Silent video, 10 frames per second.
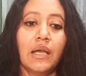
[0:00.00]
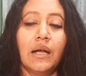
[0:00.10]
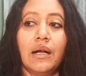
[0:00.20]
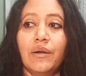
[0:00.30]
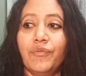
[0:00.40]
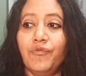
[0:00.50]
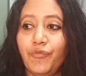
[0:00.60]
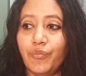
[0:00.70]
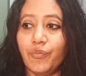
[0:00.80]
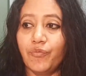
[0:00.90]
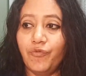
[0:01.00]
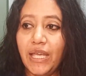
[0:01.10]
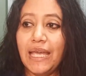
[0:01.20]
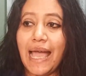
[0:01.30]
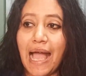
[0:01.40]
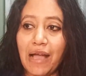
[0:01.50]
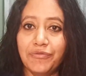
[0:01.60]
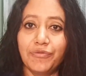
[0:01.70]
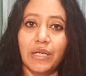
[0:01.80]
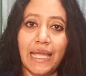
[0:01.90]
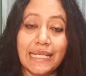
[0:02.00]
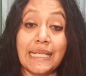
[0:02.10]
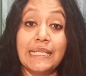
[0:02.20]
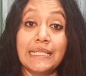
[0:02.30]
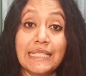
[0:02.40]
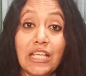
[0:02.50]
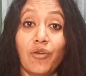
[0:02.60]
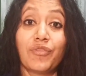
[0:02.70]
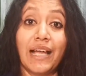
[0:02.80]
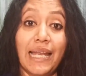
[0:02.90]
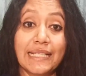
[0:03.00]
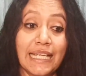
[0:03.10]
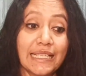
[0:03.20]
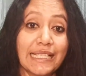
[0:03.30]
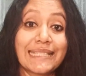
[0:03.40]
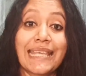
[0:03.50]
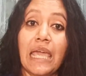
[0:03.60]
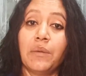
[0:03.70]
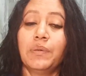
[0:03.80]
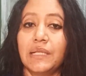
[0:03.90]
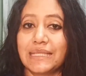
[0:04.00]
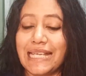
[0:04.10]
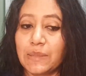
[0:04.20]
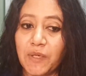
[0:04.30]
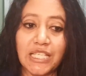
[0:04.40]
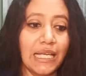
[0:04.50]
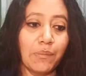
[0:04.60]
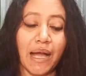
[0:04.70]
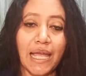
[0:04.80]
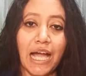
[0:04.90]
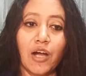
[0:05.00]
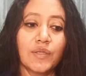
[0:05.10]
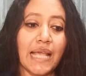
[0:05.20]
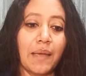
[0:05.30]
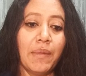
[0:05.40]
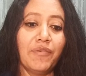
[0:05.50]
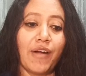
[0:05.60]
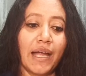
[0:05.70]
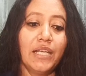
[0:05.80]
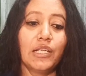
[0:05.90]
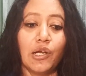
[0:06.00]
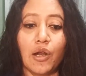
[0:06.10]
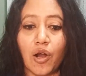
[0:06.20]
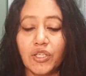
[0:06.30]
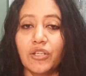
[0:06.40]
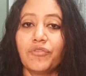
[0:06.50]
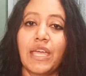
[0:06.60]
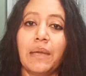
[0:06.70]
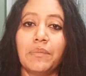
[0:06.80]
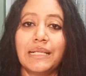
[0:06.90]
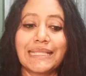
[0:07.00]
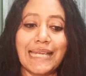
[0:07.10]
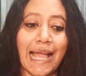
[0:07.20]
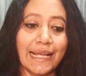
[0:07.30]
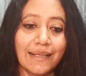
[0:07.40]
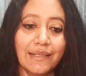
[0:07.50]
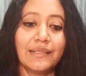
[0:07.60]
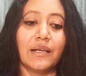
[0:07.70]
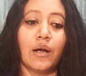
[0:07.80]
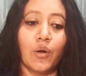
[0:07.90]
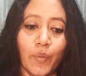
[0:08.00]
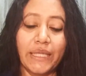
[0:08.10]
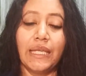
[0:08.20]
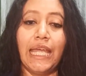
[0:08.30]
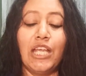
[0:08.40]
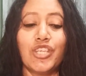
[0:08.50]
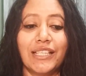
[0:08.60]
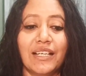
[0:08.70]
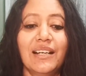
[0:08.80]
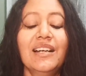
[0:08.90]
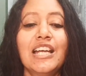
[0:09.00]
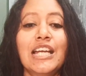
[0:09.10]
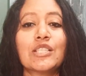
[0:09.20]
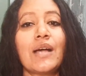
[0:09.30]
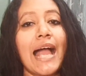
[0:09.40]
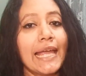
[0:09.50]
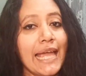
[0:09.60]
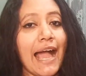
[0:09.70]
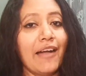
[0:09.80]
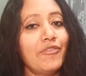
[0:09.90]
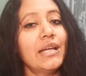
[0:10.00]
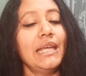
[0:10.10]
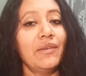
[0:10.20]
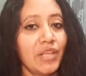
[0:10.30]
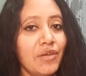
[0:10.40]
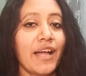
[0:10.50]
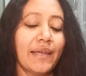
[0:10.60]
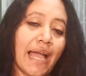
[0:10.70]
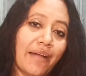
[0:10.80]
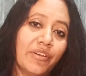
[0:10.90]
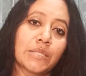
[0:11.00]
We have a tendency of collecting these cables, especially in my house. I may find a lot of cables tangled with each other. So I have even if I have a